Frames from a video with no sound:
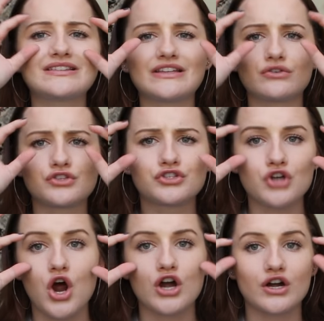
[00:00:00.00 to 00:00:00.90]
little
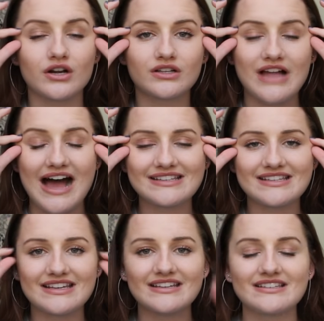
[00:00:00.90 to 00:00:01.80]
star
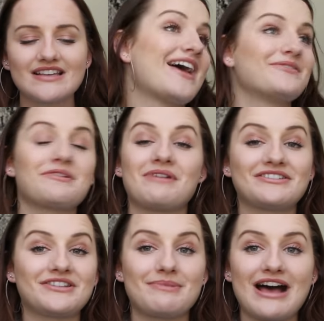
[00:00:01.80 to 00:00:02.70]
glasses, and we
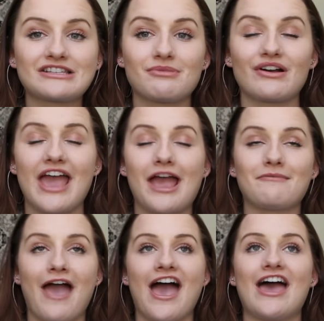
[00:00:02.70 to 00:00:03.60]
went to the basketball
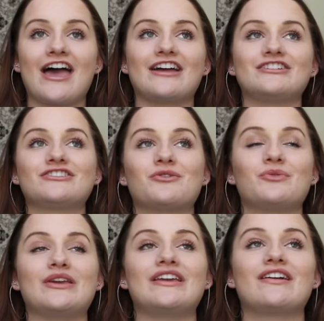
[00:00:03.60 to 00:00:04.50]
game and
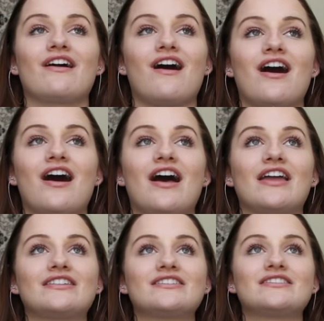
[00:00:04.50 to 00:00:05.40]
we
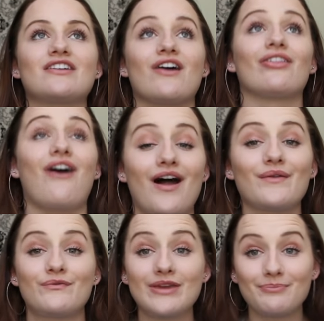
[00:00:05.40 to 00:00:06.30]
got a lot
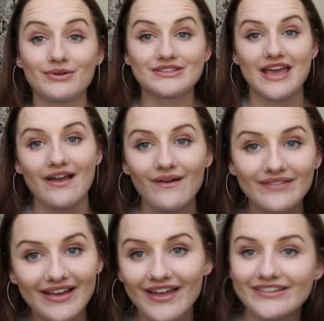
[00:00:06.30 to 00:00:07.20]
of people saying, oh
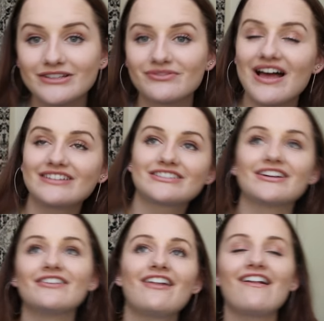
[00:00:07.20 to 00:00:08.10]
my gosh, you're Splash
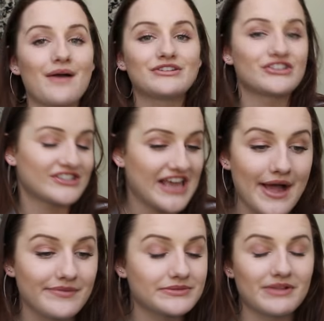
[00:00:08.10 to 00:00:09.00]
Girl. I would just say
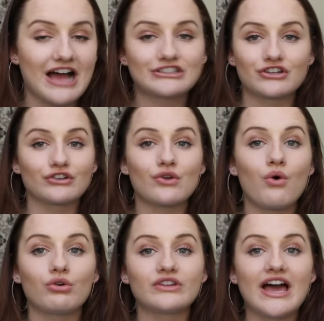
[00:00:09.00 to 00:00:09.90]
I'm Splash Girl the
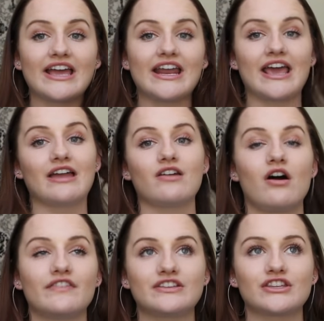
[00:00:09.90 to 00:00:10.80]
whole night, and
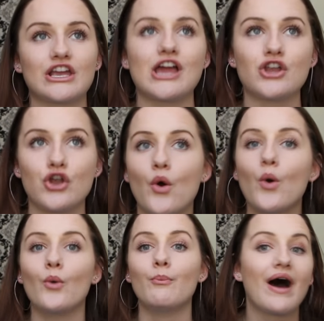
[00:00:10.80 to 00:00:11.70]
obviously
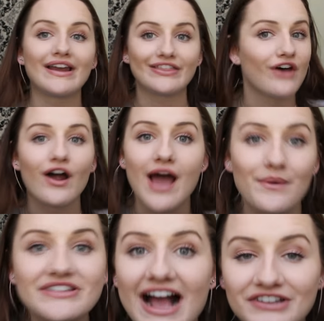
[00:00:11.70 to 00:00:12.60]
nobody thought I
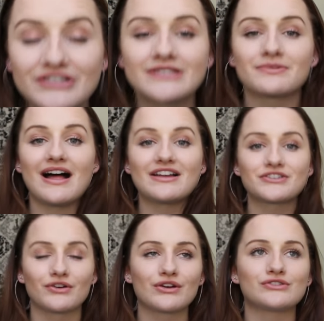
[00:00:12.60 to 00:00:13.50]
was actually Splash
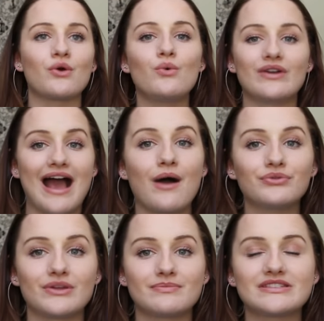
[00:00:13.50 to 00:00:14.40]
Girl because who would
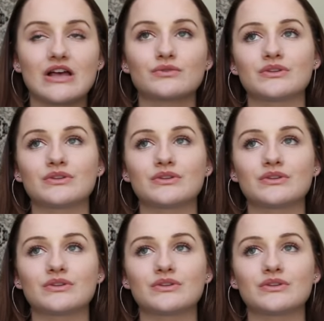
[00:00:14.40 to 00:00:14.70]
out themselves